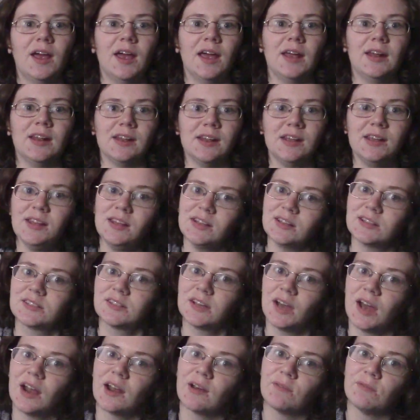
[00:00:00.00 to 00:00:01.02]
And he has
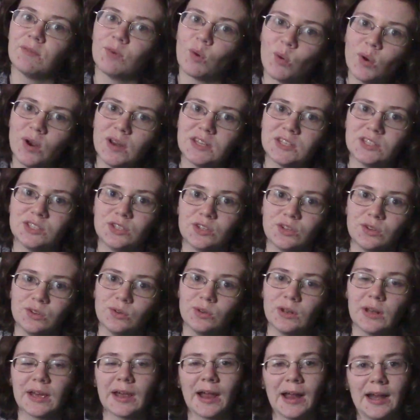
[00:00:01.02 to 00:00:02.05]
got a voice,
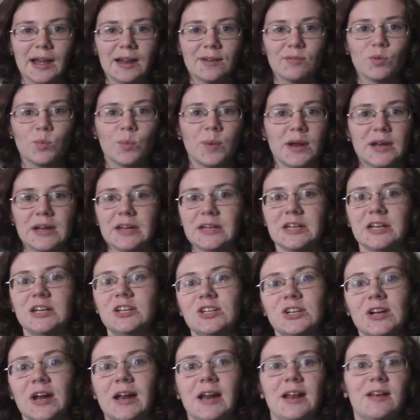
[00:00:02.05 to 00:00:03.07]
dude. Like, I never paid
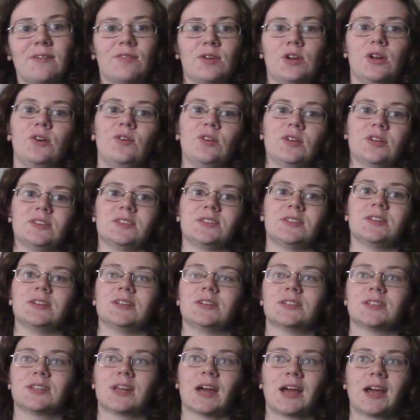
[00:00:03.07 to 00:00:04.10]
attention. I never noticed. And
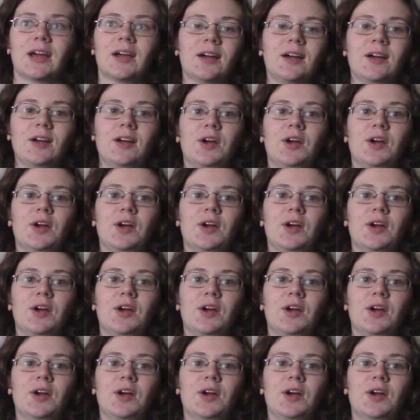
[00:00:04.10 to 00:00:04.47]
it's like,